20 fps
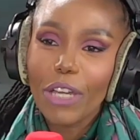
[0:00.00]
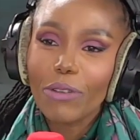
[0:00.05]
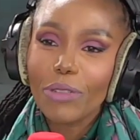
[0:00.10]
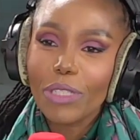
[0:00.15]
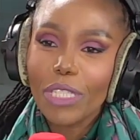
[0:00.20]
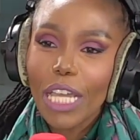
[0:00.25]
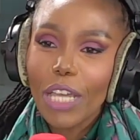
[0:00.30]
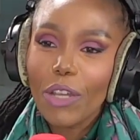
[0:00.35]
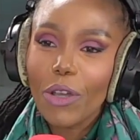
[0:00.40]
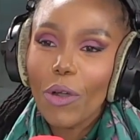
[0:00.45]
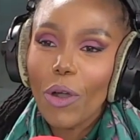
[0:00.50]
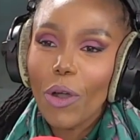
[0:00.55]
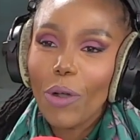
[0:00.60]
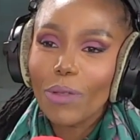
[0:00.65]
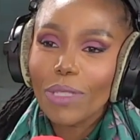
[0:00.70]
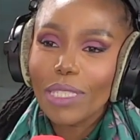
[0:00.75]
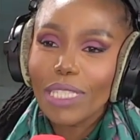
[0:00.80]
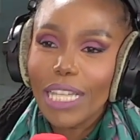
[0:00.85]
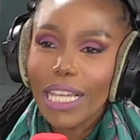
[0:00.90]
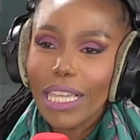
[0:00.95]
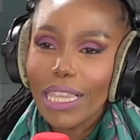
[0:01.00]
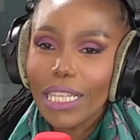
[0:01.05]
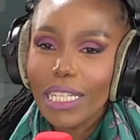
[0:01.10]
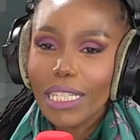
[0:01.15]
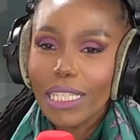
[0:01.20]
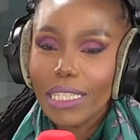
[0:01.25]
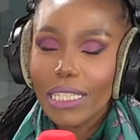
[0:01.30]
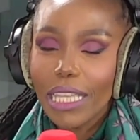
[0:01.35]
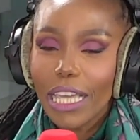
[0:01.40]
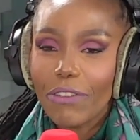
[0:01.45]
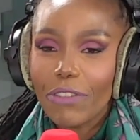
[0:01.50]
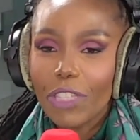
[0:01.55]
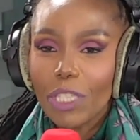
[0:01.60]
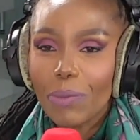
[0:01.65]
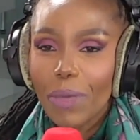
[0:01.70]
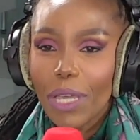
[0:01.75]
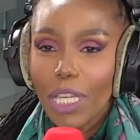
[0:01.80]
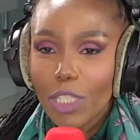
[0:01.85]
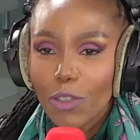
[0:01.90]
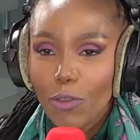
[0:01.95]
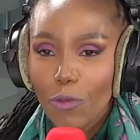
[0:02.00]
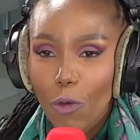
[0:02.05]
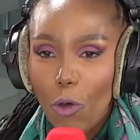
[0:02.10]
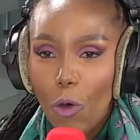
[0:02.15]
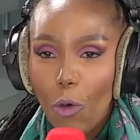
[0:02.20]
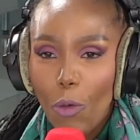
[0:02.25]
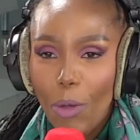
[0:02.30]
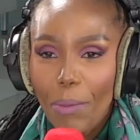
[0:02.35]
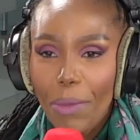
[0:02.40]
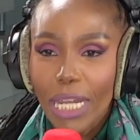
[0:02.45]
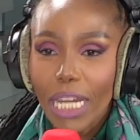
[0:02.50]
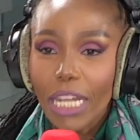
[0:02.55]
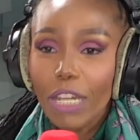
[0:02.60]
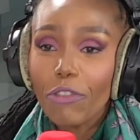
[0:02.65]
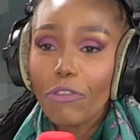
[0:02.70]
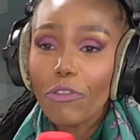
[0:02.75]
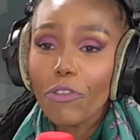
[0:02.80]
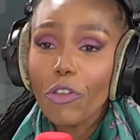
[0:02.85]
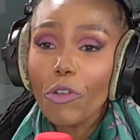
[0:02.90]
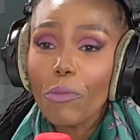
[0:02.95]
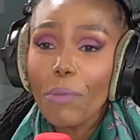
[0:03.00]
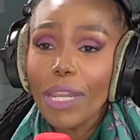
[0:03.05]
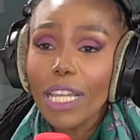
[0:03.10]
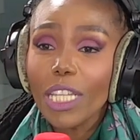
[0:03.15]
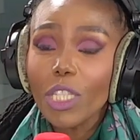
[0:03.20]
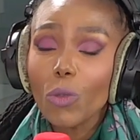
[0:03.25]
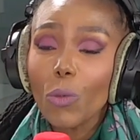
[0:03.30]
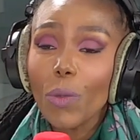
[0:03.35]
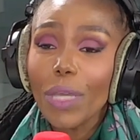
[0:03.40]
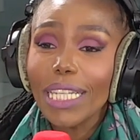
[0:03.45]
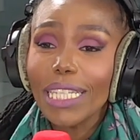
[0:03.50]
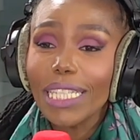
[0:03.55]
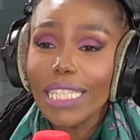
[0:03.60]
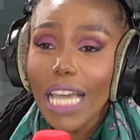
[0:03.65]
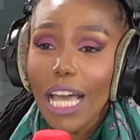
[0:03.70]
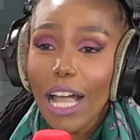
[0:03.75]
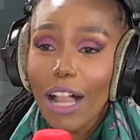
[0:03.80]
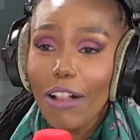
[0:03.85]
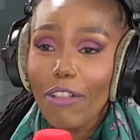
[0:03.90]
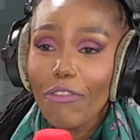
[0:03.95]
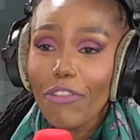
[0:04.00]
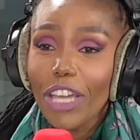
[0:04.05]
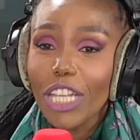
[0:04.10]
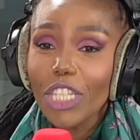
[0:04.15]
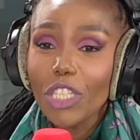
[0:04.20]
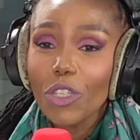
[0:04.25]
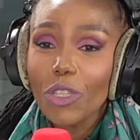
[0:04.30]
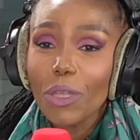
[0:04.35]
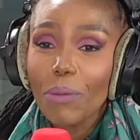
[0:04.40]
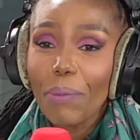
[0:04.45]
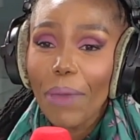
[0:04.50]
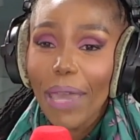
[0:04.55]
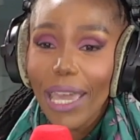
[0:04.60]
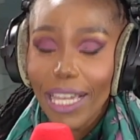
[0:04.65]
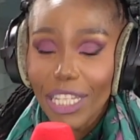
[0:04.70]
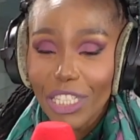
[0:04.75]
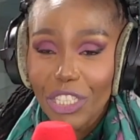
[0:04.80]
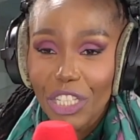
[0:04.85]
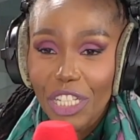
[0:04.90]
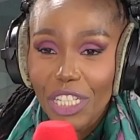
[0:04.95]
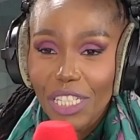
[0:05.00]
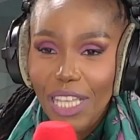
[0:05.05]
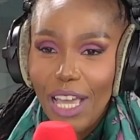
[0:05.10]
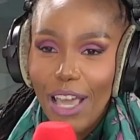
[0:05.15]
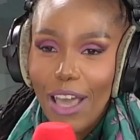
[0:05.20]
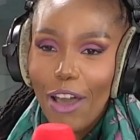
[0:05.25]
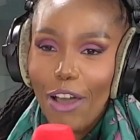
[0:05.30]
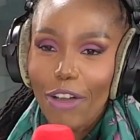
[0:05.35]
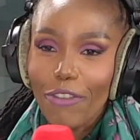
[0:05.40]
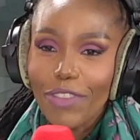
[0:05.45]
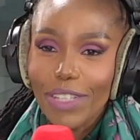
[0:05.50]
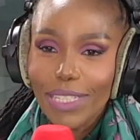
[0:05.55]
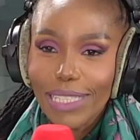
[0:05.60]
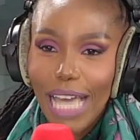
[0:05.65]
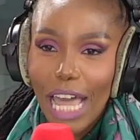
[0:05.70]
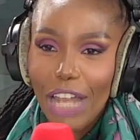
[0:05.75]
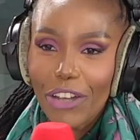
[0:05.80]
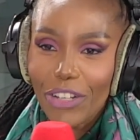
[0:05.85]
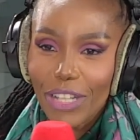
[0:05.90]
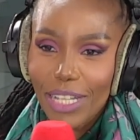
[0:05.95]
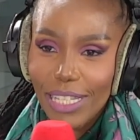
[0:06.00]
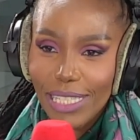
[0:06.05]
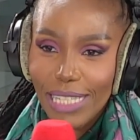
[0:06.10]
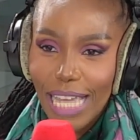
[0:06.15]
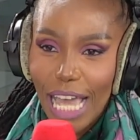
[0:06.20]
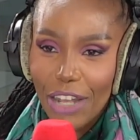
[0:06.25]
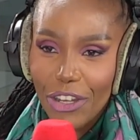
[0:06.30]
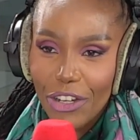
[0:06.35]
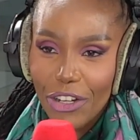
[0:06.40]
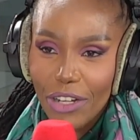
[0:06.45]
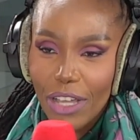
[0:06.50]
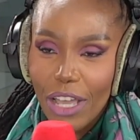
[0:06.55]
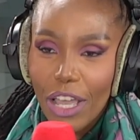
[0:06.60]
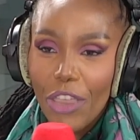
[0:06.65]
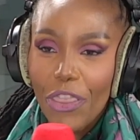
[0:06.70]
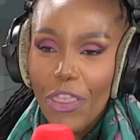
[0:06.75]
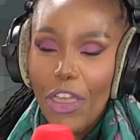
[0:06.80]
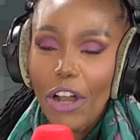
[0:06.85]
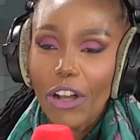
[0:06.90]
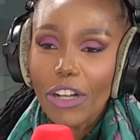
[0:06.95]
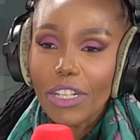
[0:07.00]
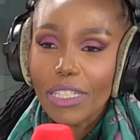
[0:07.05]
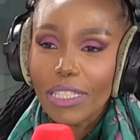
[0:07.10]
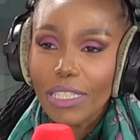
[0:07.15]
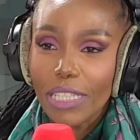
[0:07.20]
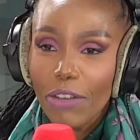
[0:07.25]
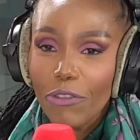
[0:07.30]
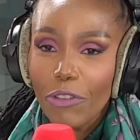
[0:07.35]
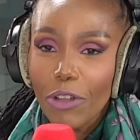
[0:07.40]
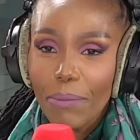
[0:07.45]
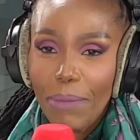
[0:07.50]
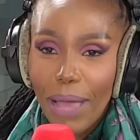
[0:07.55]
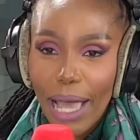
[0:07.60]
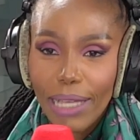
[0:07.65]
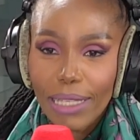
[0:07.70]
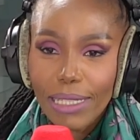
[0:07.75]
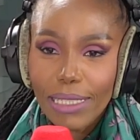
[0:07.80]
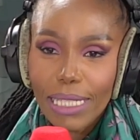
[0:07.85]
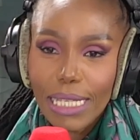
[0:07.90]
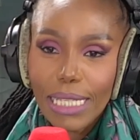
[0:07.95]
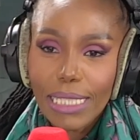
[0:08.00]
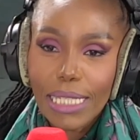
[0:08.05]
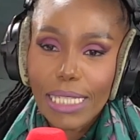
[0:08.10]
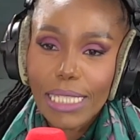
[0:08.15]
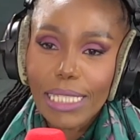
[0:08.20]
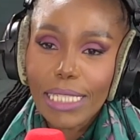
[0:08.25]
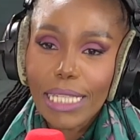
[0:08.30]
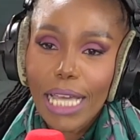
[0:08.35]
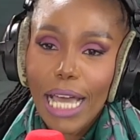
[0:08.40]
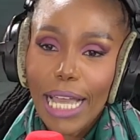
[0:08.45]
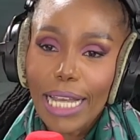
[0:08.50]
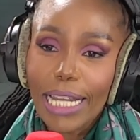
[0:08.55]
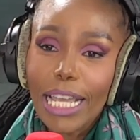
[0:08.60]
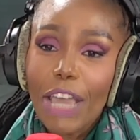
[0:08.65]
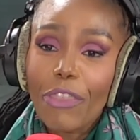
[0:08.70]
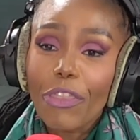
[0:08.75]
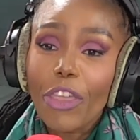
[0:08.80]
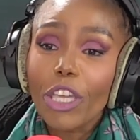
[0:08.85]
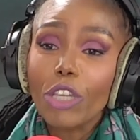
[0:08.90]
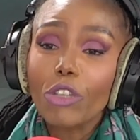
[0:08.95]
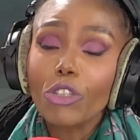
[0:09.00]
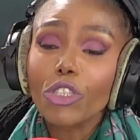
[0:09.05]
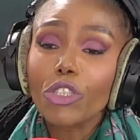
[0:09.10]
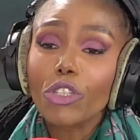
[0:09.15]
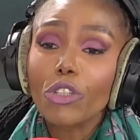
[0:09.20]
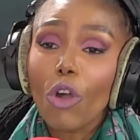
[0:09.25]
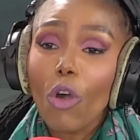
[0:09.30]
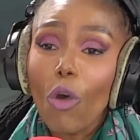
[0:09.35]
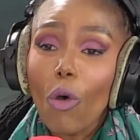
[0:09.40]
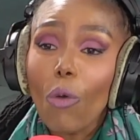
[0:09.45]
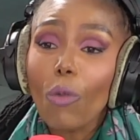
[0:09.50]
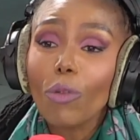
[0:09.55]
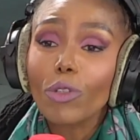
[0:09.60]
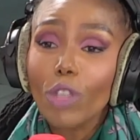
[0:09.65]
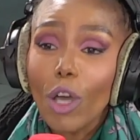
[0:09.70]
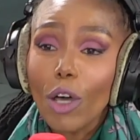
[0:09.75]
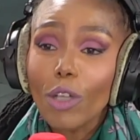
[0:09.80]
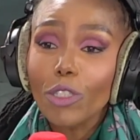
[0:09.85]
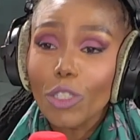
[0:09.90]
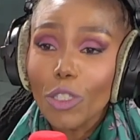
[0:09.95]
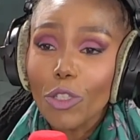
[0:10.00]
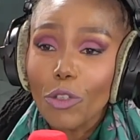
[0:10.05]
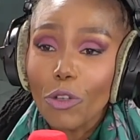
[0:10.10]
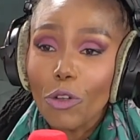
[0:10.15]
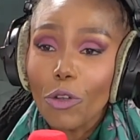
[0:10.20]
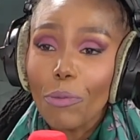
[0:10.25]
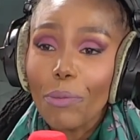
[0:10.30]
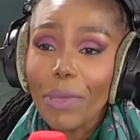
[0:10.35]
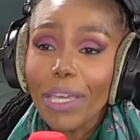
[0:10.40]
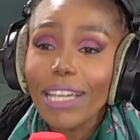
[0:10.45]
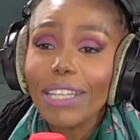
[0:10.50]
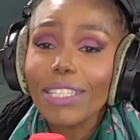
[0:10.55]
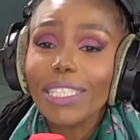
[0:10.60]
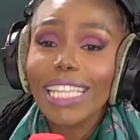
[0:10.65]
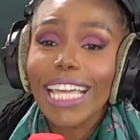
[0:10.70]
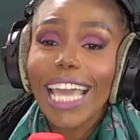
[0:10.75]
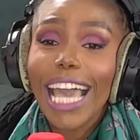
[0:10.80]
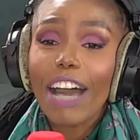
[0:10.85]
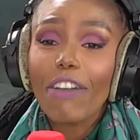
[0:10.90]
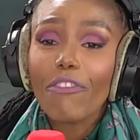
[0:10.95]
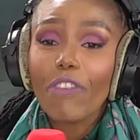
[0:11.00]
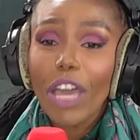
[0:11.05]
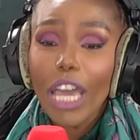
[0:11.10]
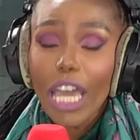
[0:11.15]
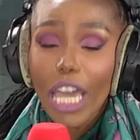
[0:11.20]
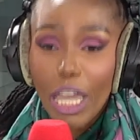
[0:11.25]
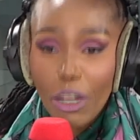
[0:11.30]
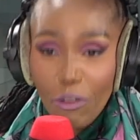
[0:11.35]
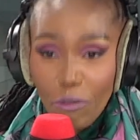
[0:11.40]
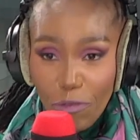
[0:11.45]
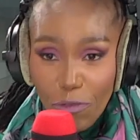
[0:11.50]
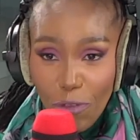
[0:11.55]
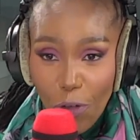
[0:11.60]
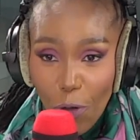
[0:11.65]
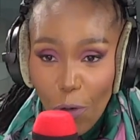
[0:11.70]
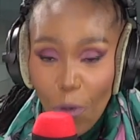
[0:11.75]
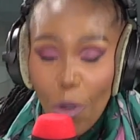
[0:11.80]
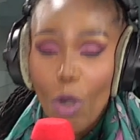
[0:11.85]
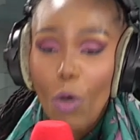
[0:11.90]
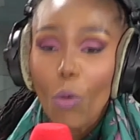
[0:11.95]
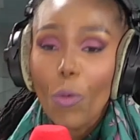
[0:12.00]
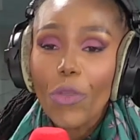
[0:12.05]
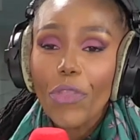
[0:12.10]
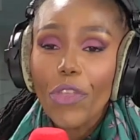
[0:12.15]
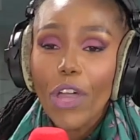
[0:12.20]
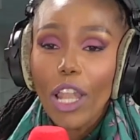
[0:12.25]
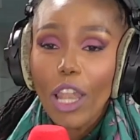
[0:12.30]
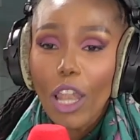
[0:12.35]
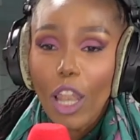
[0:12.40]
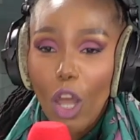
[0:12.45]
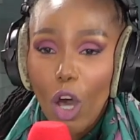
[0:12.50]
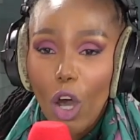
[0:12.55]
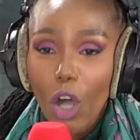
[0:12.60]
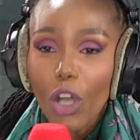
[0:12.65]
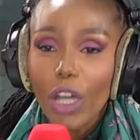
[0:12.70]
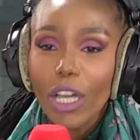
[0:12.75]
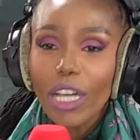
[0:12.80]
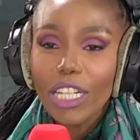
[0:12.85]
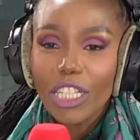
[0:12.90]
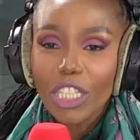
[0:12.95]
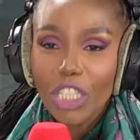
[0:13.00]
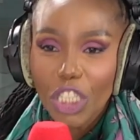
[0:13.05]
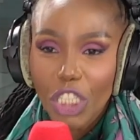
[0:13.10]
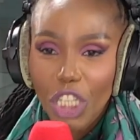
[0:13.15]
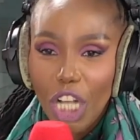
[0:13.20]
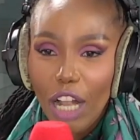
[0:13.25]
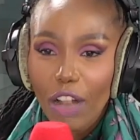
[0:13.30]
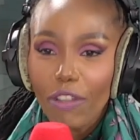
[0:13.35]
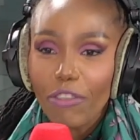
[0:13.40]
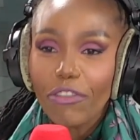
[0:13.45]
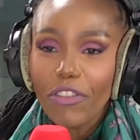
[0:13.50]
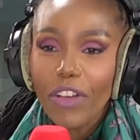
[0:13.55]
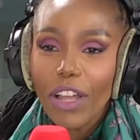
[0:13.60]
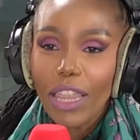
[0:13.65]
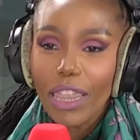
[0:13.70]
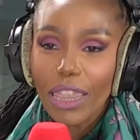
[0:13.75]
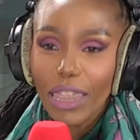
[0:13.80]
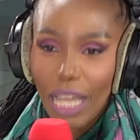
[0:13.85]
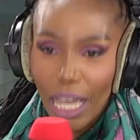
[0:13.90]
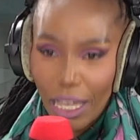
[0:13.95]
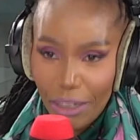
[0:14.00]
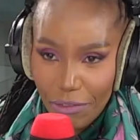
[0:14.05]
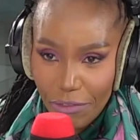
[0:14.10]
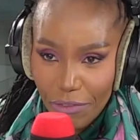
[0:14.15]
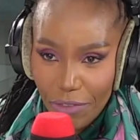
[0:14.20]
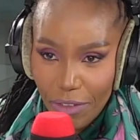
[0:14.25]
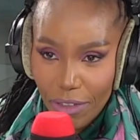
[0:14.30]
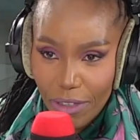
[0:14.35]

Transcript: Otieno, hosting this safe space for women. In a few minutes, we delve into the pages of the Saturday Standard. There are several magazines inside that you should hold on to because they have info with a long shelf life.